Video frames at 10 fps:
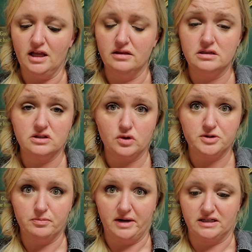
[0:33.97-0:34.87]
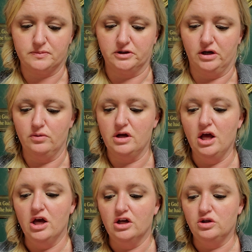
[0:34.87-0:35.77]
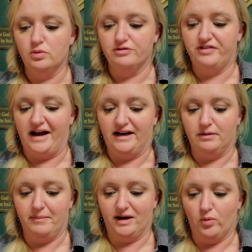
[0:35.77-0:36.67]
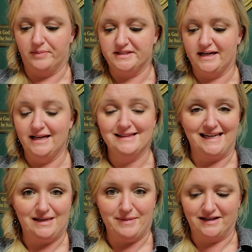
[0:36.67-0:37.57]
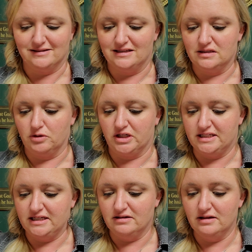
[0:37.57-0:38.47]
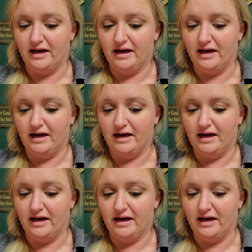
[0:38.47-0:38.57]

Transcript: In the description box below, you will find my website, Lady Magdalene's Mercantile.